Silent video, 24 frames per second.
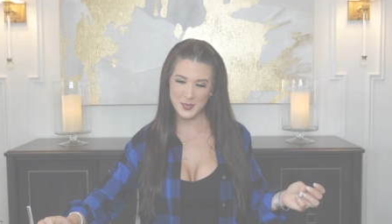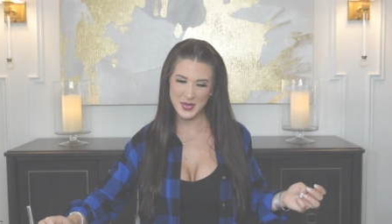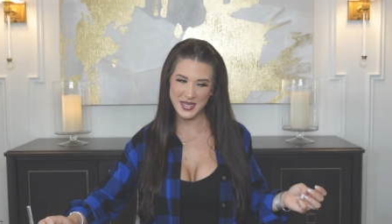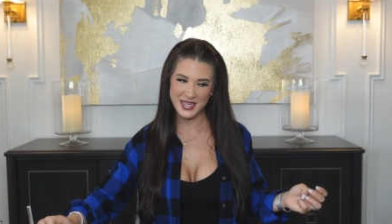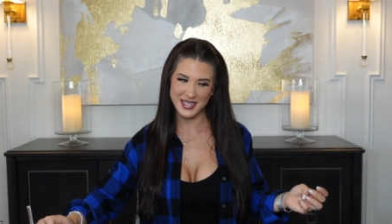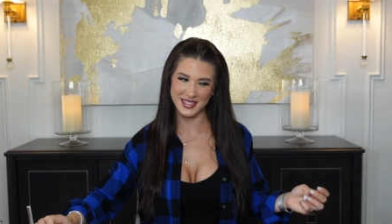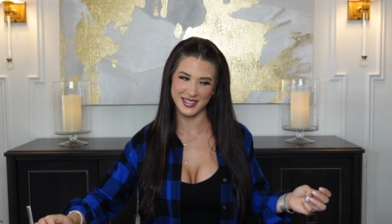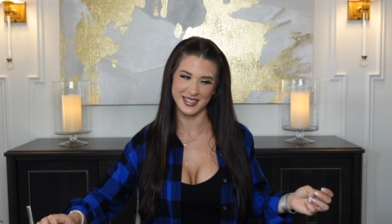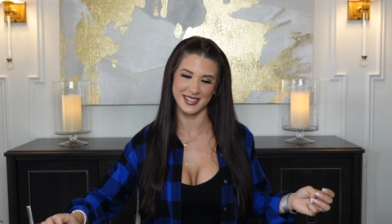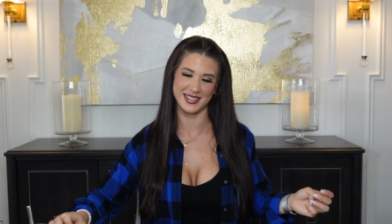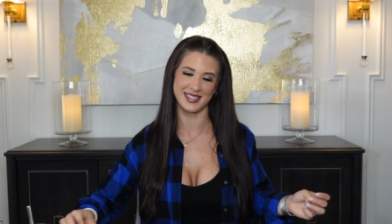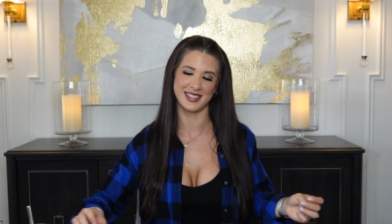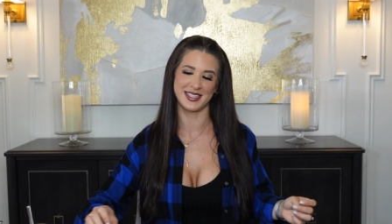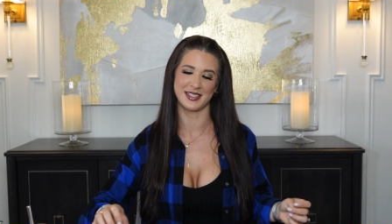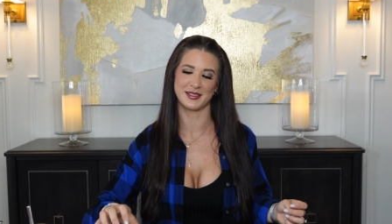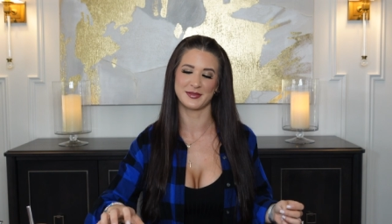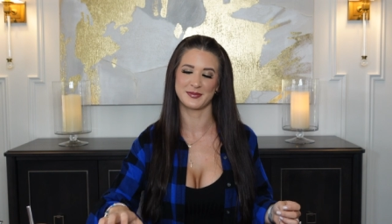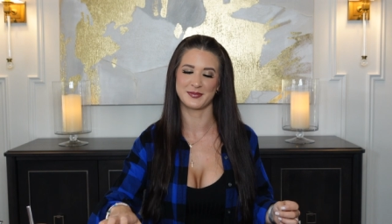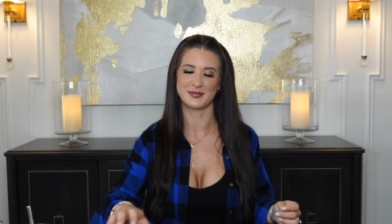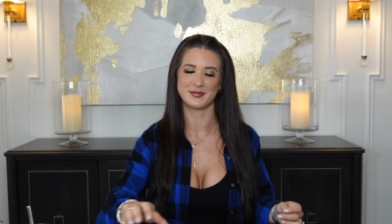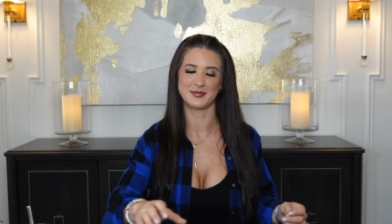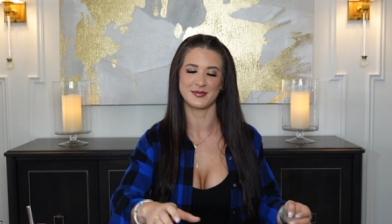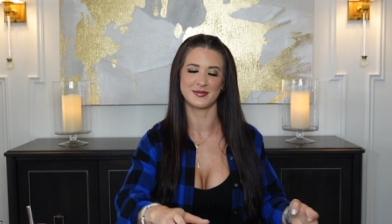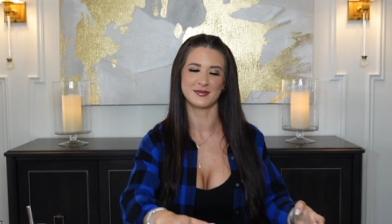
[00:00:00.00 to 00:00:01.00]
piece,
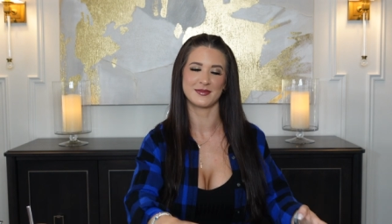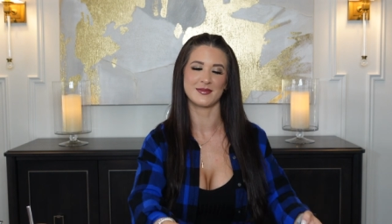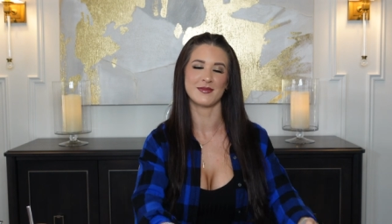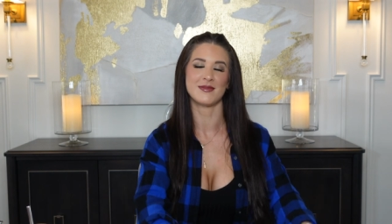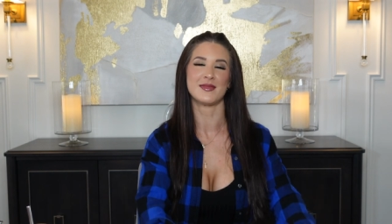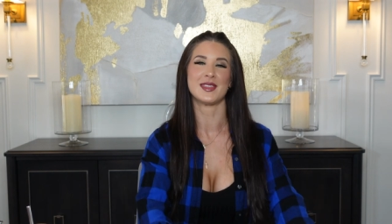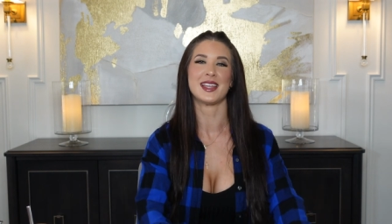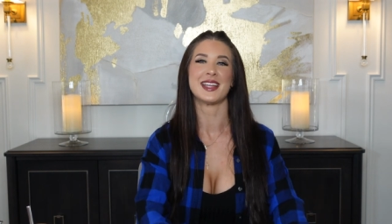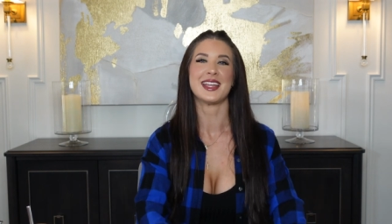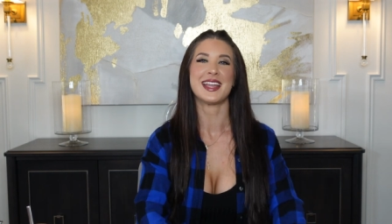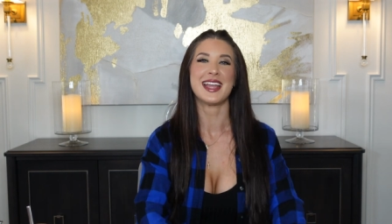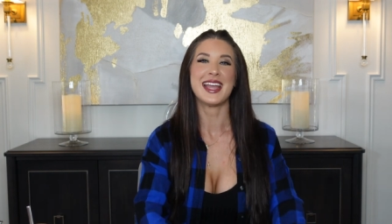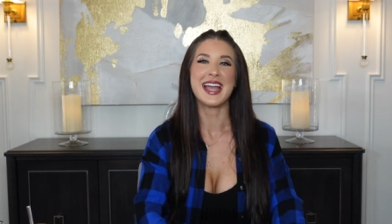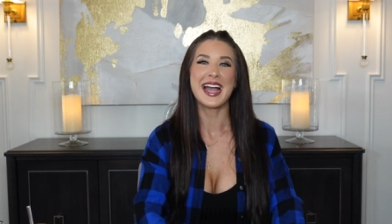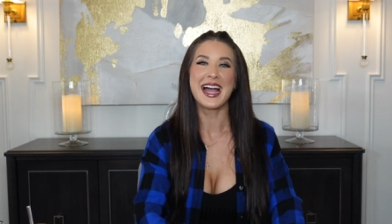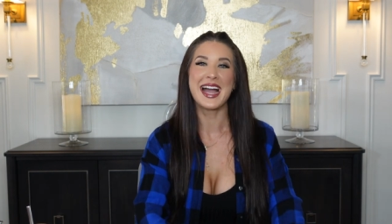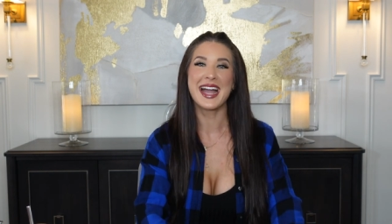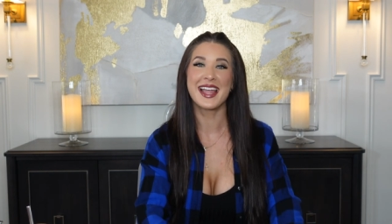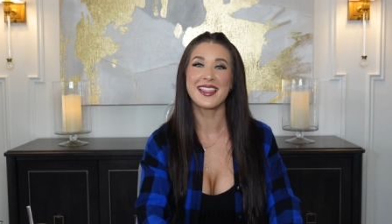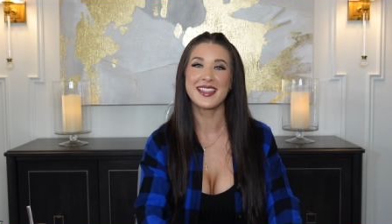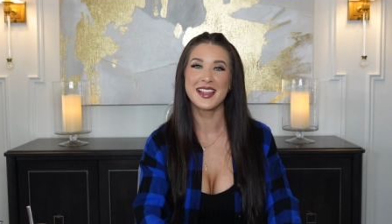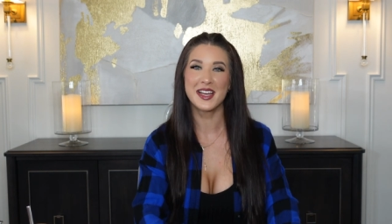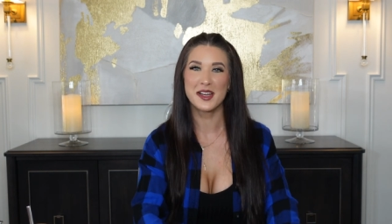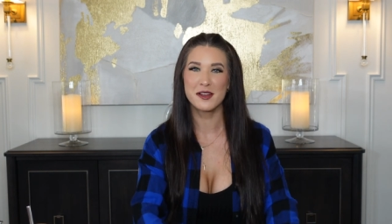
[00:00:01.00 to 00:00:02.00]

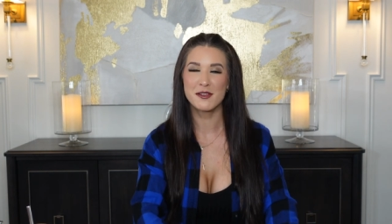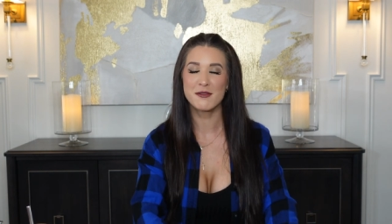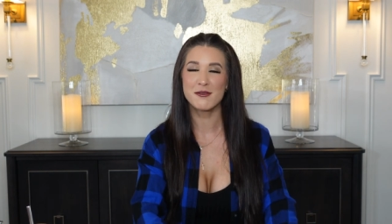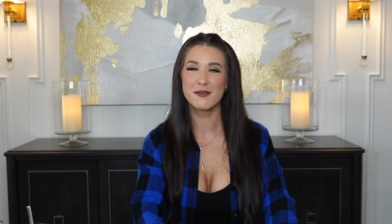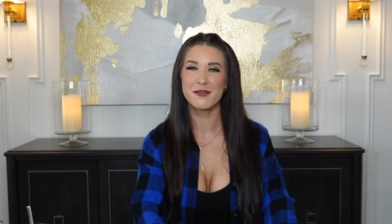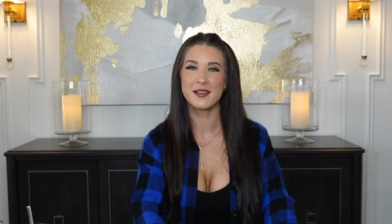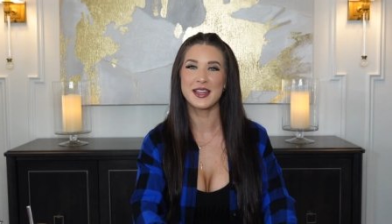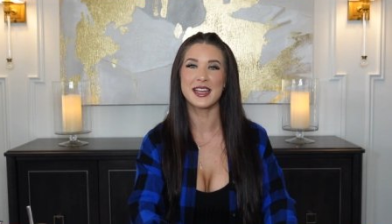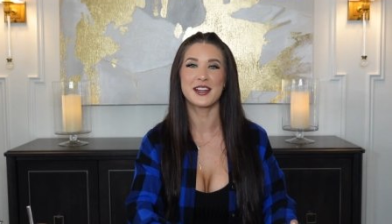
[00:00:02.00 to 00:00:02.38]
I love